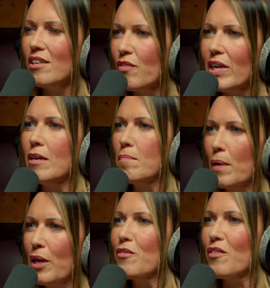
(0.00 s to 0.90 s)
green and
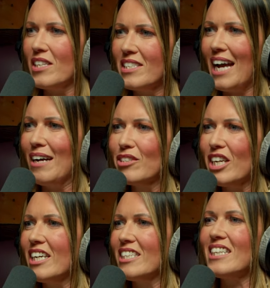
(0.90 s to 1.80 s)
blue for the
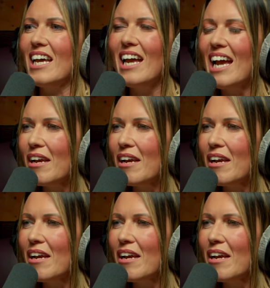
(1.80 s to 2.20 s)
Sounders. Wow.